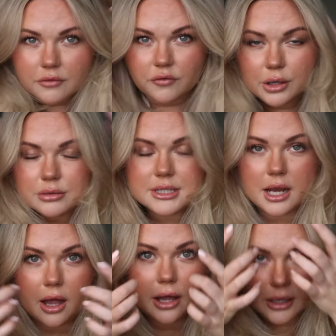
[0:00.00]
feels
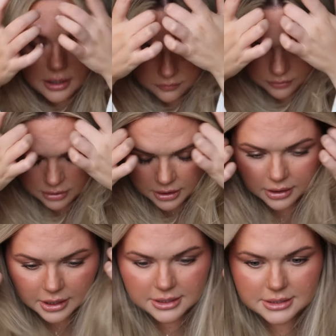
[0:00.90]
like I feel
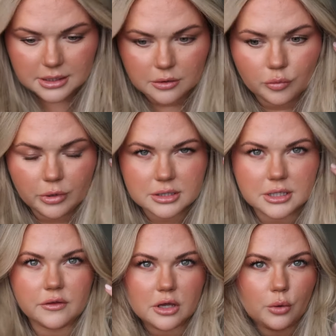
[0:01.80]
like it's almost
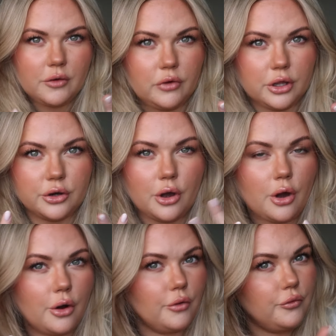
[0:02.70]
like the equivalent
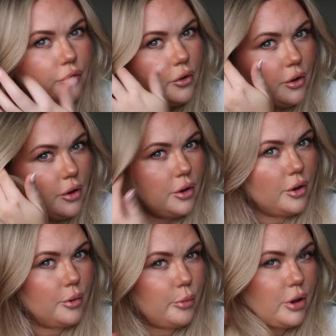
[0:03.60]
of
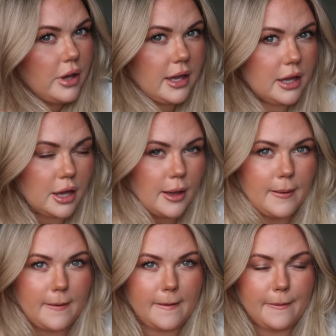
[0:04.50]
putting
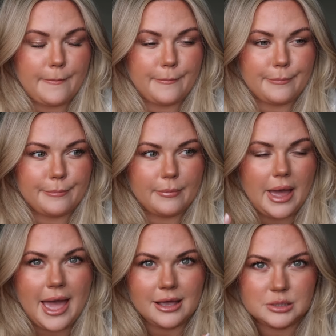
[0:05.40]

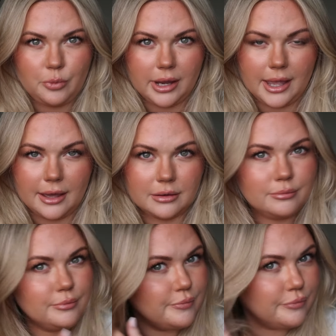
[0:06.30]
hairspray in